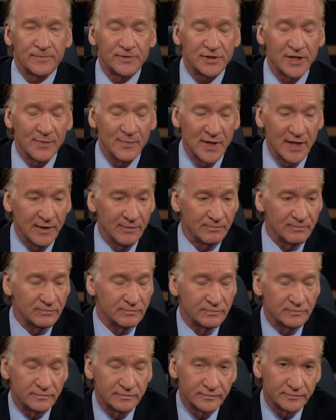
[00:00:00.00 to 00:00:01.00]
Jimmy,
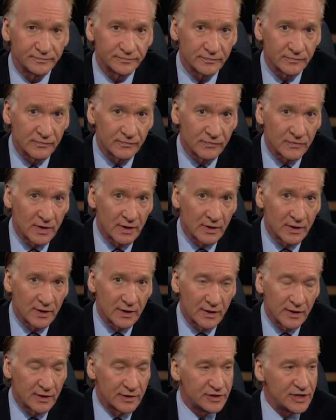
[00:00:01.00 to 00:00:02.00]

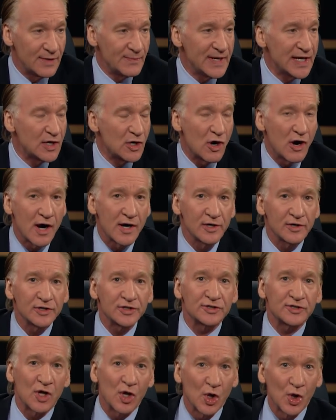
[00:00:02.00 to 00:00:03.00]
Jimmy Carter
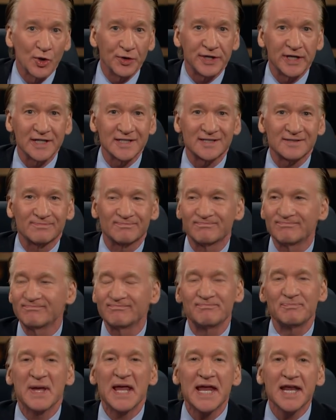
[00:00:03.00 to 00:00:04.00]
sold his
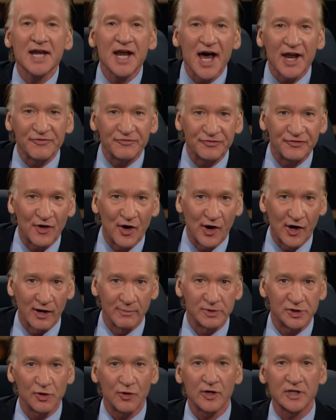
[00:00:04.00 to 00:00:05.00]
peanut
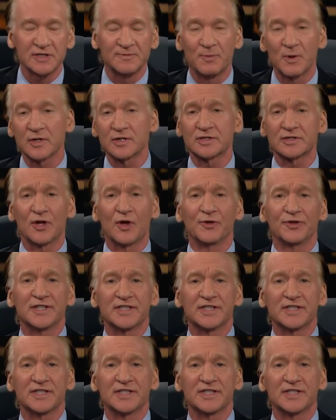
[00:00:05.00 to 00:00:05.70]
farm. George Bush sold